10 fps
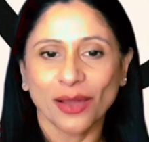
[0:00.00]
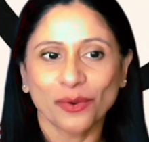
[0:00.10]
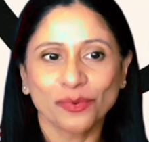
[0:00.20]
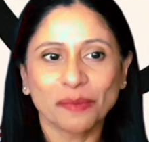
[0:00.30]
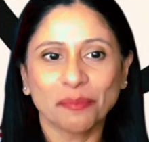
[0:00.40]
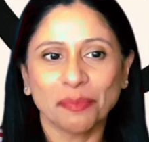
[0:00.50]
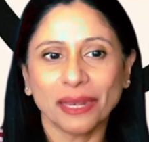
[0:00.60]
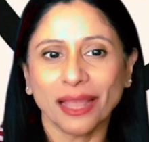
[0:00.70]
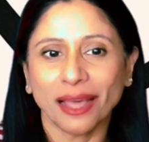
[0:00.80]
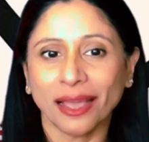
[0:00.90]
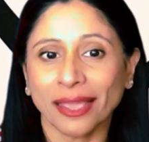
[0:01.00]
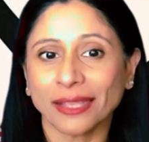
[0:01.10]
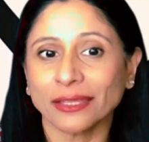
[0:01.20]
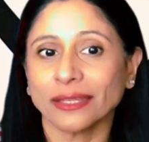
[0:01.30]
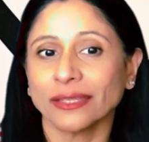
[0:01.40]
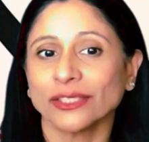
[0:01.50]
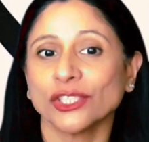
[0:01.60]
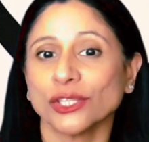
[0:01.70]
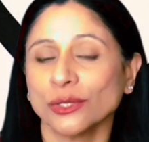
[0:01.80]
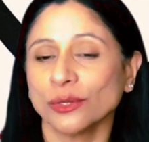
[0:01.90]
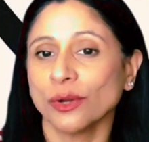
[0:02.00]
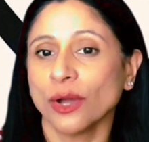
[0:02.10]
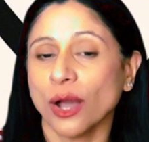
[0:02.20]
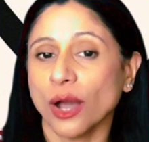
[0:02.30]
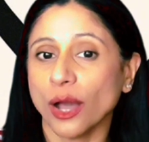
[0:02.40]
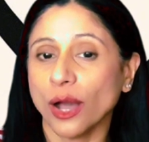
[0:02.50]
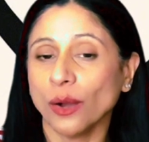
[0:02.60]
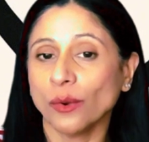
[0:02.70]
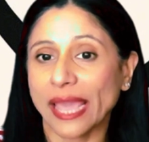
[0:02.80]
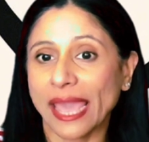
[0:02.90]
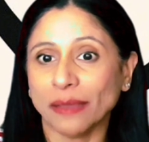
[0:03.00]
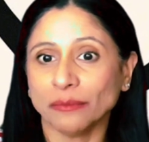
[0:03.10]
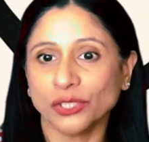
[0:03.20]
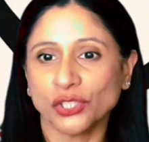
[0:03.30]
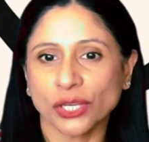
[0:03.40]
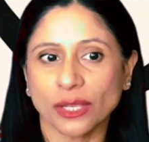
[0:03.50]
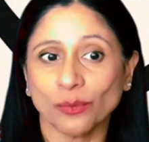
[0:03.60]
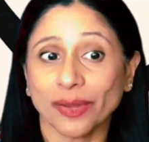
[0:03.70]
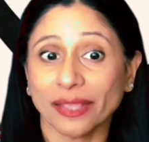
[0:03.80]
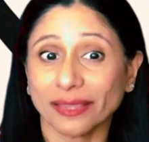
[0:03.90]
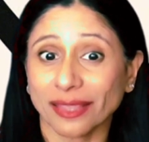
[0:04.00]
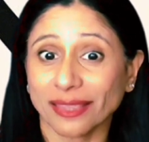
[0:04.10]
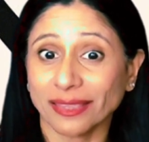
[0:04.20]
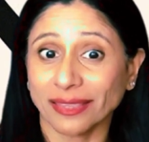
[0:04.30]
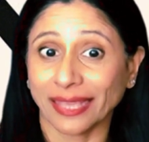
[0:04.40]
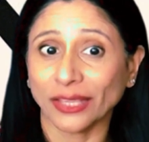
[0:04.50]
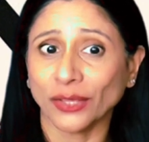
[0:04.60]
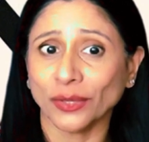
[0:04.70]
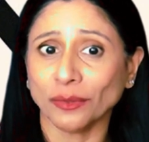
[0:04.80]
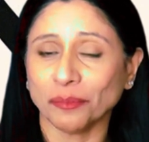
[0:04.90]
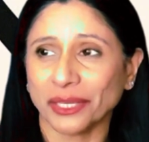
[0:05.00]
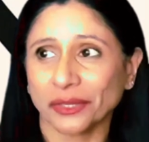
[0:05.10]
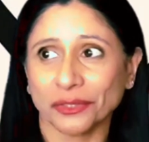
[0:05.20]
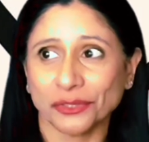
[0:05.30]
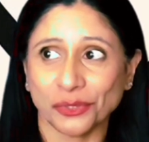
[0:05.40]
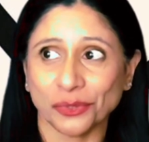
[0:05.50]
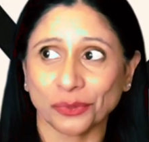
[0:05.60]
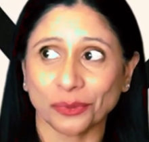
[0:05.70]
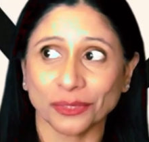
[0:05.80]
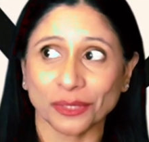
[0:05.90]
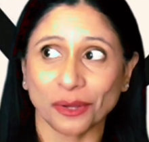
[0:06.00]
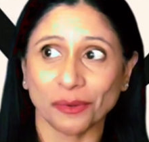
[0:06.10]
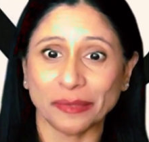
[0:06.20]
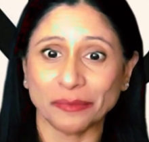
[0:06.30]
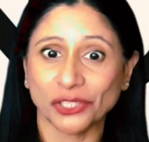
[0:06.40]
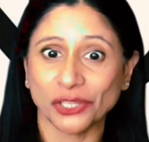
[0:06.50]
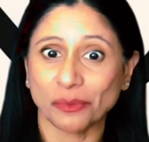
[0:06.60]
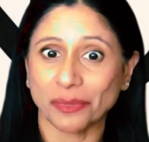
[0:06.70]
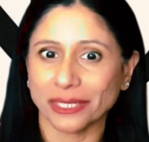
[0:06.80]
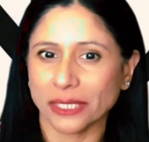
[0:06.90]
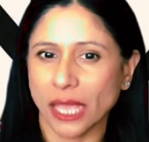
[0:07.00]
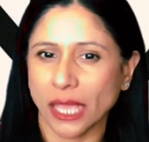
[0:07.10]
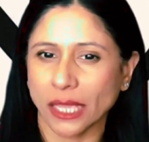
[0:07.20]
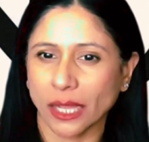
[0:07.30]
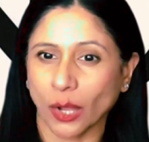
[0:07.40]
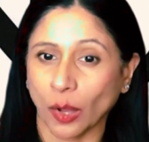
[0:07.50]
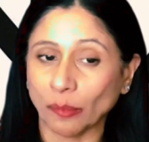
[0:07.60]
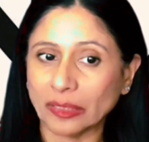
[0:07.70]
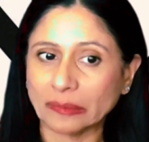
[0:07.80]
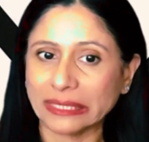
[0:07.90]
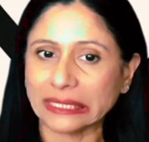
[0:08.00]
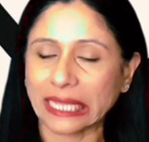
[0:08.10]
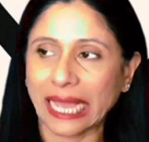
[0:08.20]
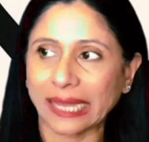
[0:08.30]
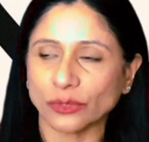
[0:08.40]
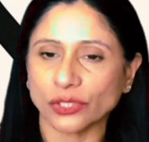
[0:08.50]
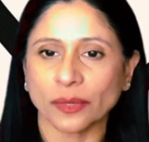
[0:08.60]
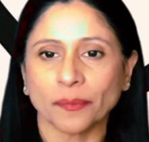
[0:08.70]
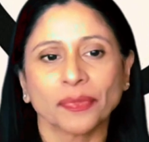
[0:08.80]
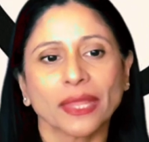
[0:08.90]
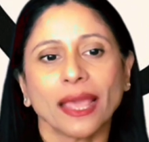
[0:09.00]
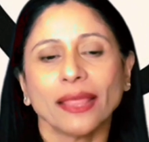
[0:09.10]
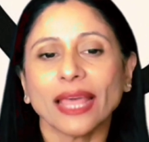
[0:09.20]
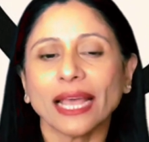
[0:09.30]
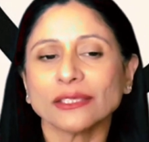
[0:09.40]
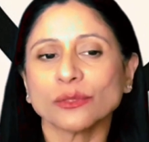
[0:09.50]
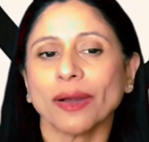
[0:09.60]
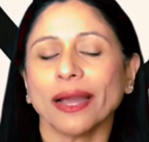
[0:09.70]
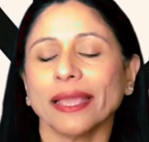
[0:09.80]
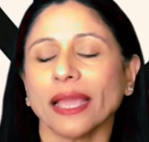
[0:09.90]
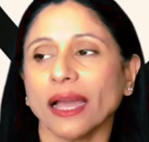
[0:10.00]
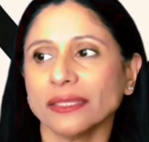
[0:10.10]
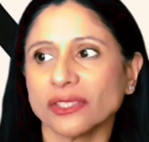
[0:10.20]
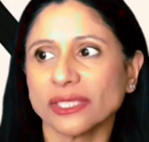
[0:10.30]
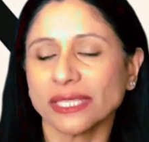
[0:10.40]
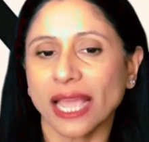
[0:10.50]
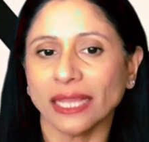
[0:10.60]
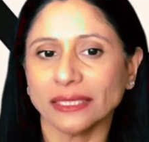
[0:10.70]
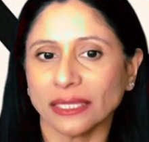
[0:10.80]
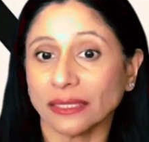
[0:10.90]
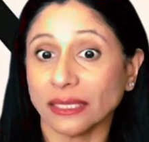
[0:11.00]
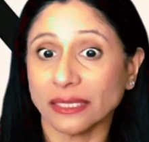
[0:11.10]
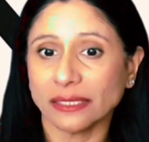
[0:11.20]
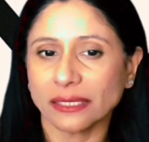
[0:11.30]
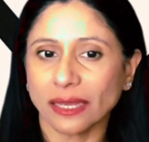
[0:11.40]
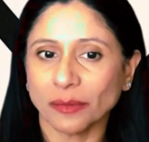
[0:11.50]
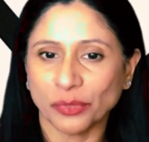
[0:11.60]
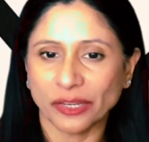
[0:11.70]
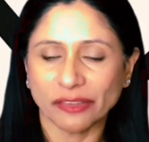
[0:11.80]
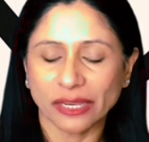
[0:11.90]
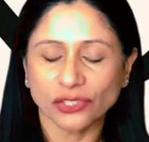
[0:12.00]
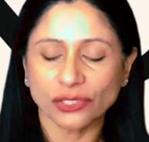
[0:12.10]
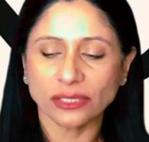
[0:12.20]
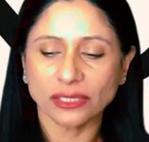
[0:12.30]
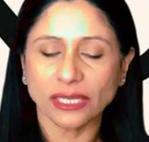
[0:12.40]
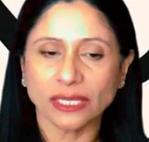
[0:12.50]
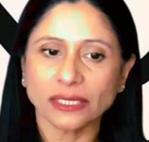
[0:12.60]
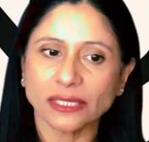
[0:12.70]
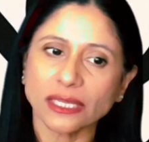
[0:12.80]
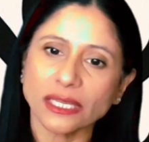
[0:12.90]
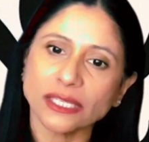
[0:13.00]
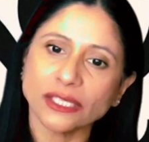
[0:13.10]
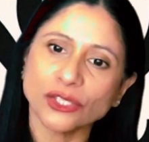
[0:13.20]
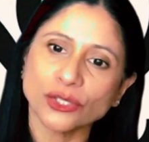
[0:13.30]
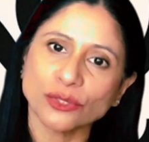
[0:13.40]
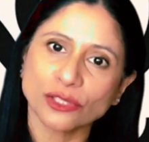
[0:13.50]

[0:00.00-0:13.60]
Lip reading: Replying to OMG with thank you because you thought OMG was a compliment. Ouch. That's why understanding these abbreviations is key to